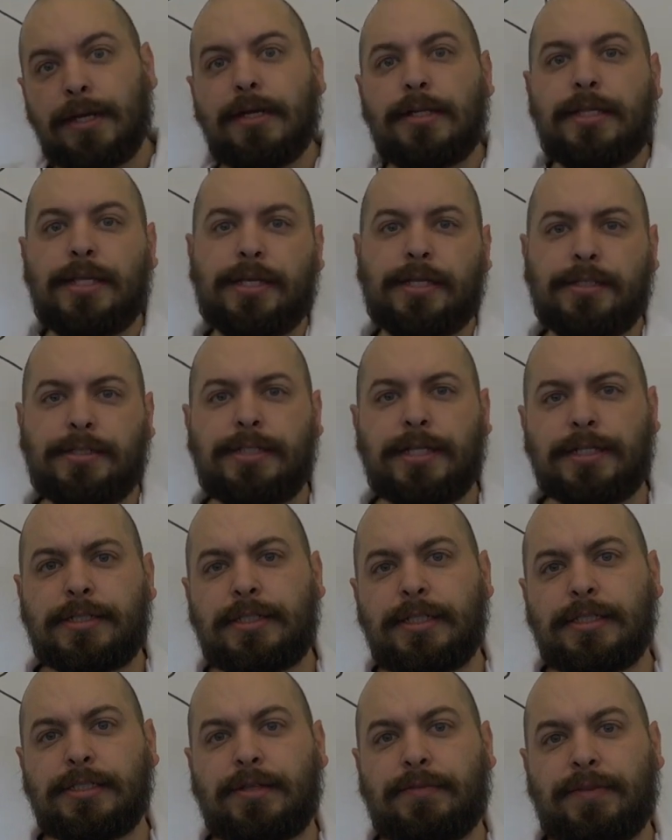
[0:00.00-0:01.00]
the
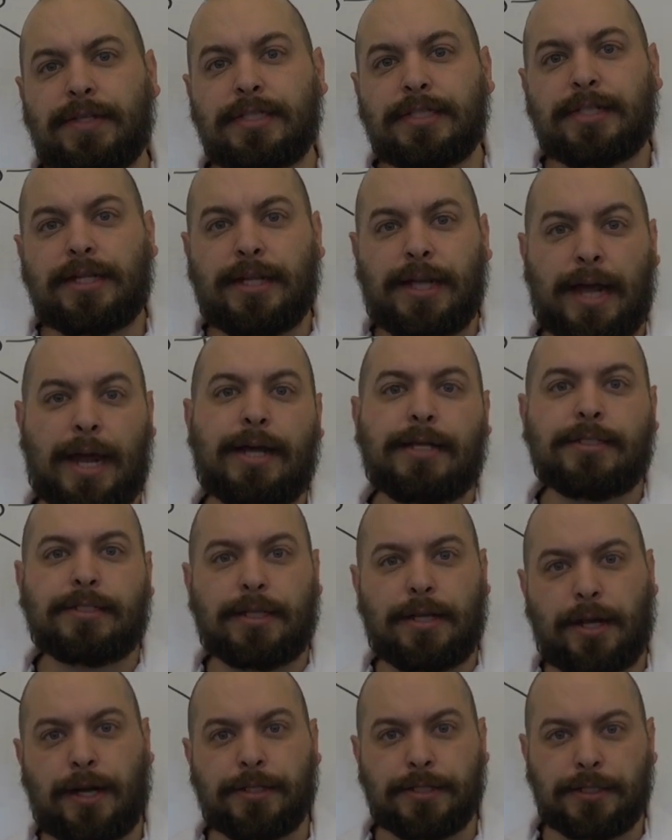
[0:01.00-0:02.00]
existence of this gas
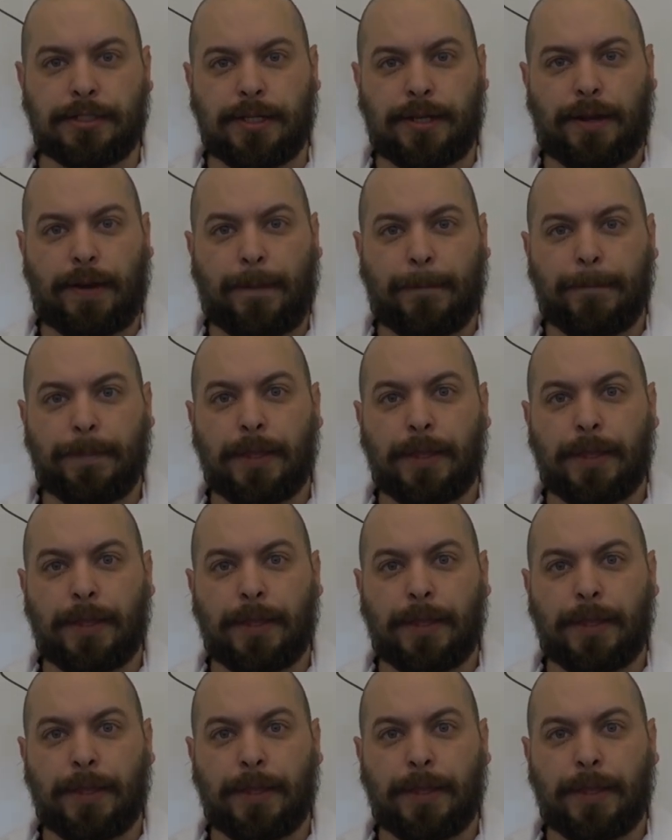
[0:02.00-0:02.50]
constant,